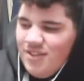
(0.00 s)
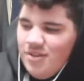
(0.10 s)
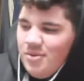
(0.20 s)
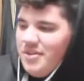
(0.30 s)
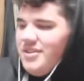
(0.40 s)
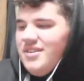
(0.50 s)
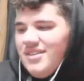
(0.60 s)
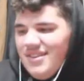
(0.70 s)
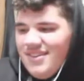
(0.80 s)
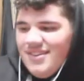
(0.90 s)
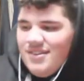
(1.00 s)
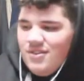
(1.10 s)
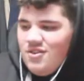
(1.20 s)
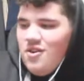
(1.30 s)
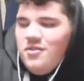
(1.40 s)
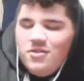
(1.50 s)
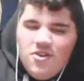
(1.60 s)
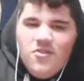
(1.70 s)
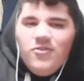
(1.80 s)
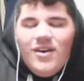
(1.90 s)
dude. Go
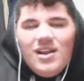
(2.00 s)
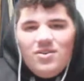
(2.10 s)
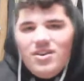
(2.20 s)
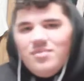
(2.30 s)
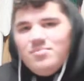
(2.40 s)
go follow him,